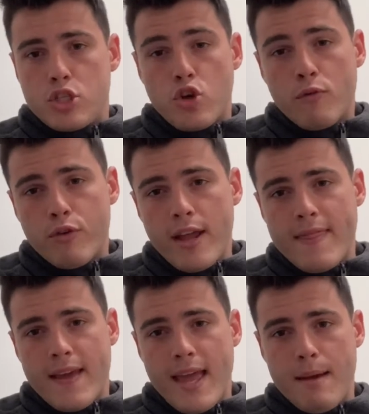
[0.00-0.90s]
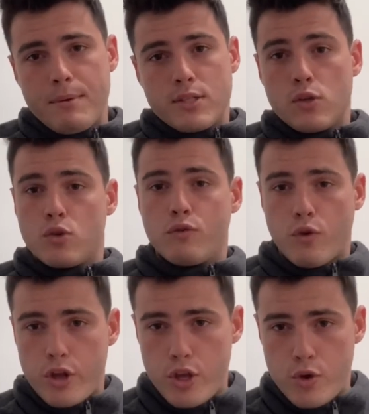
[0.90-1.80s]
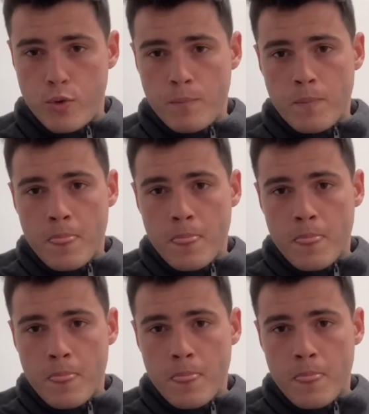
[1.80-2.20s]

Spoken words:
don't forget that camp is also for you.